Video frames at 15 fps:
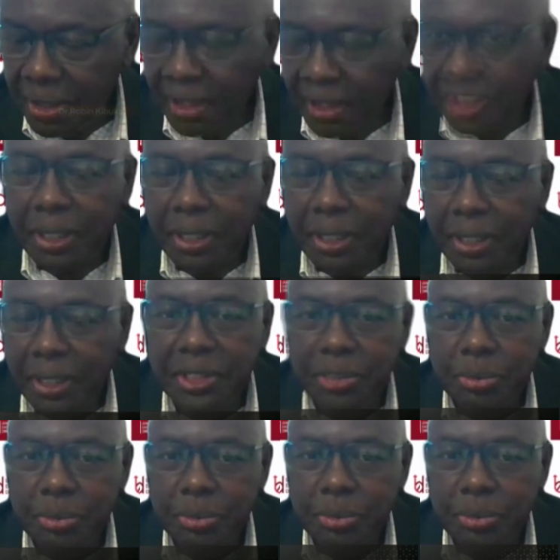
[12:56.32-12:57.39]
or it's
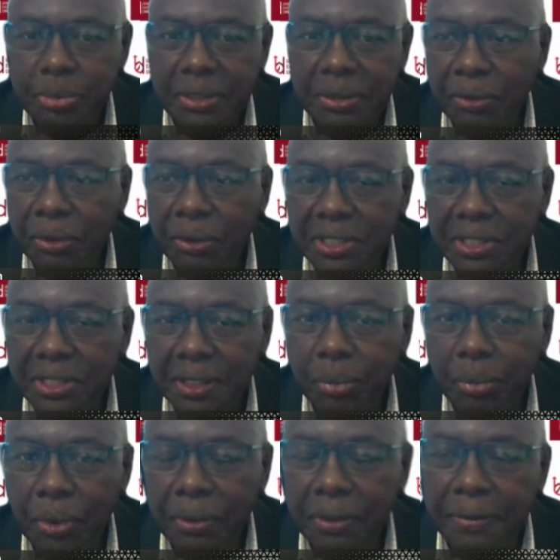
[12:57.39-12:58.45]
in the board.
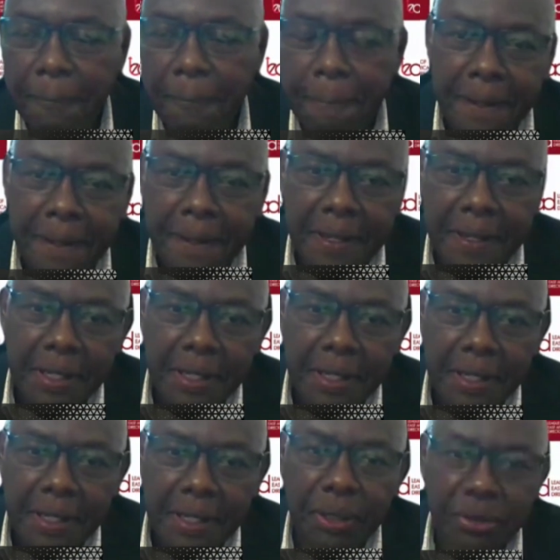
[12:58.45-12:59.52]
But of
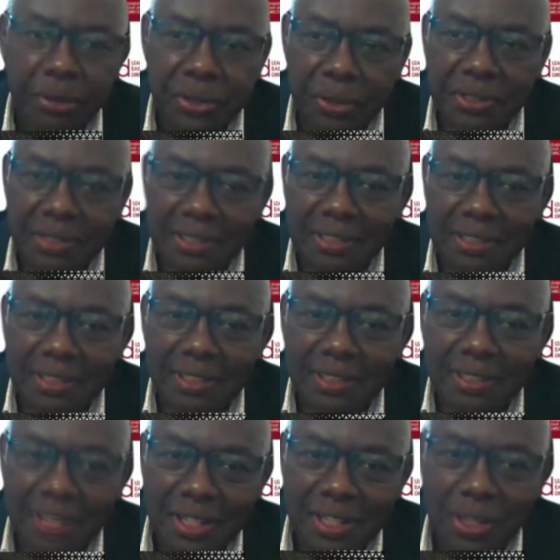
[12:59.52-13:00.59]
course, the way
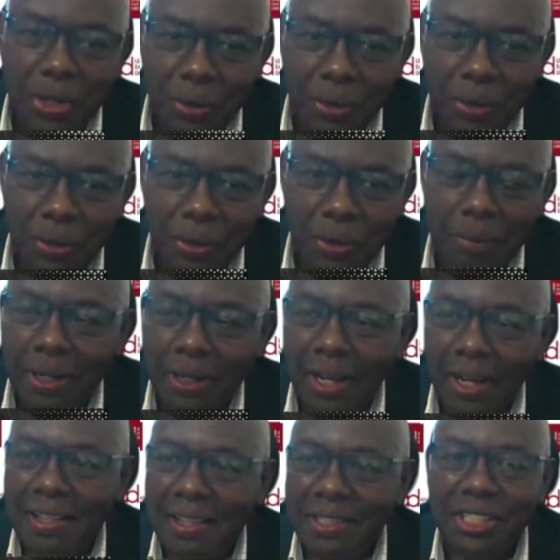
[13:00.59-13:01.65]
you apply these
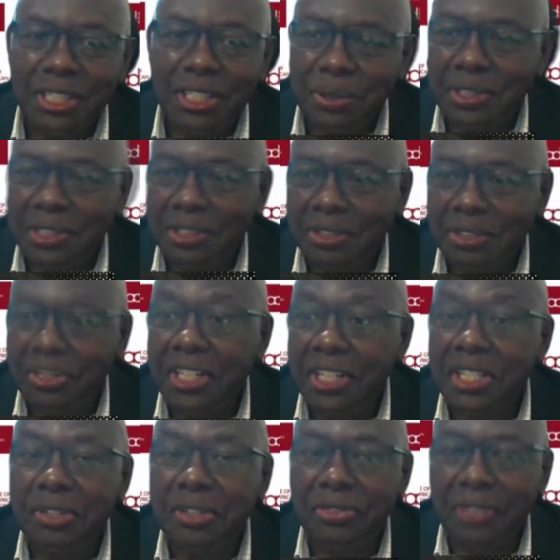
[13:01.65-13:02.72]
skills is very
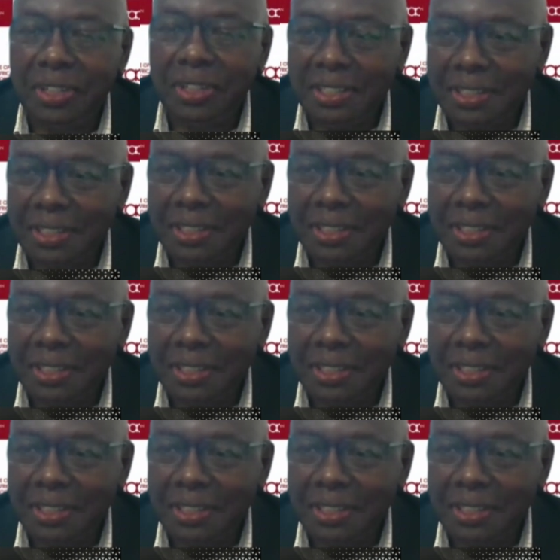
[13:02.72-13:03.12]
different